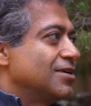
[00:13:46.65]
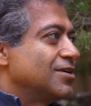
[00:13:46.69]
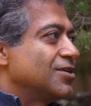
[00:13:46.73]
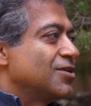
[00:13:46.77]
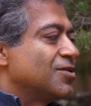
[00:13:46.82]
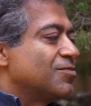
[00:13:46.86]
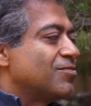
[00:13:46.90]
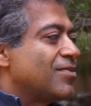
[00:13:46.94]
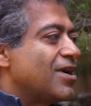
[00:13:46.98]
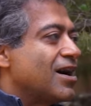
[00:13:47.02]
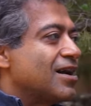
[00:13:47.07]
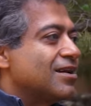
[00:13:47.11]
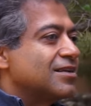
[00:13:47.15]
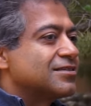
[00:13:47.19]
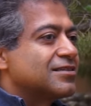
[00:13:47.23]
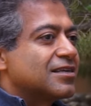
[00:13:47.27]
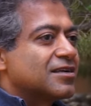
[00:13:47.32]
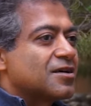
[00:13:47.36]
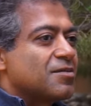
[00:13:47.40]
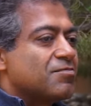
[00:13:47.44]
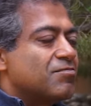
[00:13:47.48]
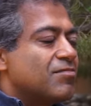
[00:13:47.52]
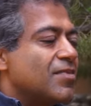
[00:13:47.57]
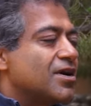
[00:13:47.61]
Your mind is
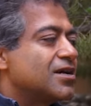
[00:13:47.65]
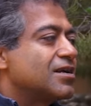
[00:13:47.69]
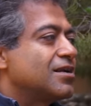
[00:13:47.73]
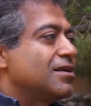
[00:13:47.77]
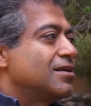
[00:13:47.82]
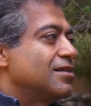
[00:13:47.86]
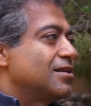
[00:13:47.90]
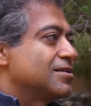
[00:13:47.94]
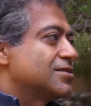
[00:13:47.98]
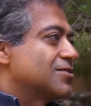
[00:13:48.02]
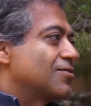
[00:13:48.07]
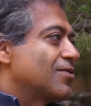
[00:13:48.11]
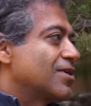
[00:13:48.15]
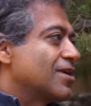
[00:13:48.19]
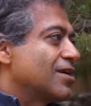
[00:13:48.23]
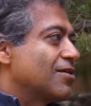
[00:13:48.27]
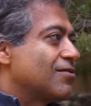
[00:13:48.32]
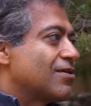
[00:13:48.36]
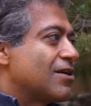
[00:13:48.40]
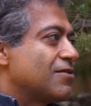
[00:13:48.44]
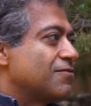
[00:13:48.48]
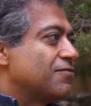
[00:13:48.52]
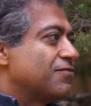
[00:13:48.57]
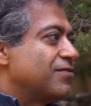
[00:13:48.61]
like a monkey that's running
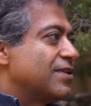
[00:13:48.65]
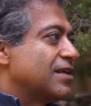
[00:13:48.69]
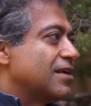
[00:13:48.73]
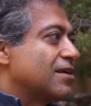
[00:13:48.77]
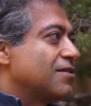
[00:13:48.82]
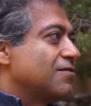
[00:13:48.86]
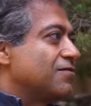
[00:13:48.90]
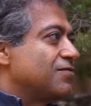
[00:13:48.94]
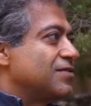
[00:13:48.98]
around flinging